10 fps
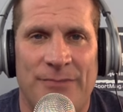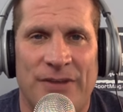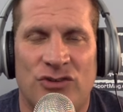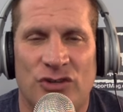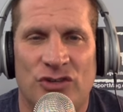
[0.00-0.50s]

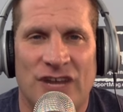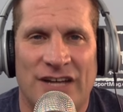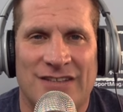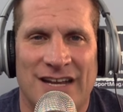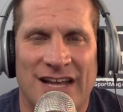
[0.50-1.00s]
Make sure you check
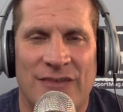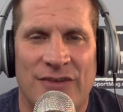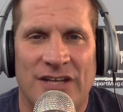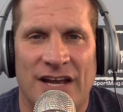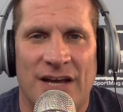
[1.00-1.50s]
us out
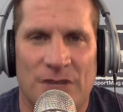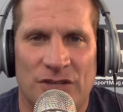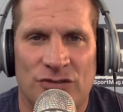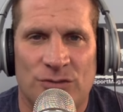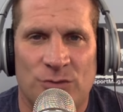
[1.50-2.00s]
every day on
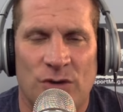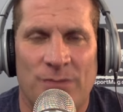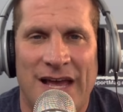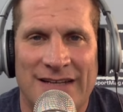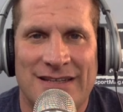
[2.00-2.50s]

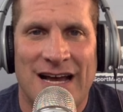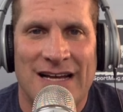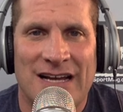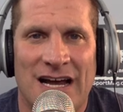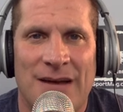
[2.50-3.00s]

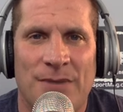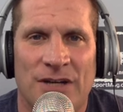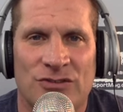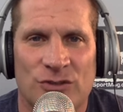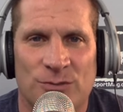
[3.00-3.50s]
MuscleSportMag.com.
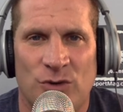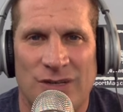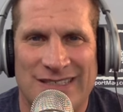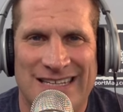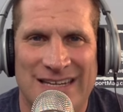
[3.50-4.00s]

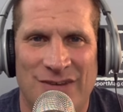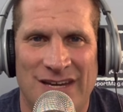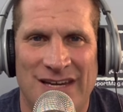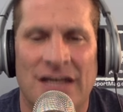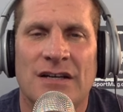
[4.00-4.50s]
MuscleSport
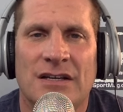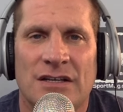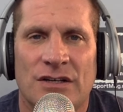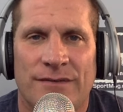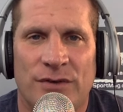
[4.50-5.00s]
TV,
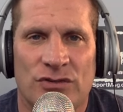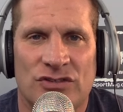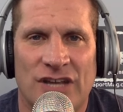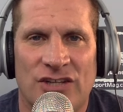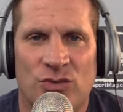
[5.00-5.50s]
full
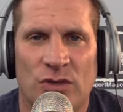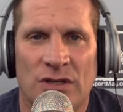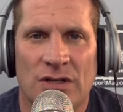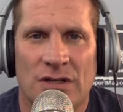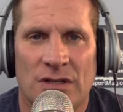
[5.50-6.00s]

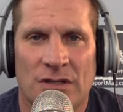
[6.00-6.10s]
schedule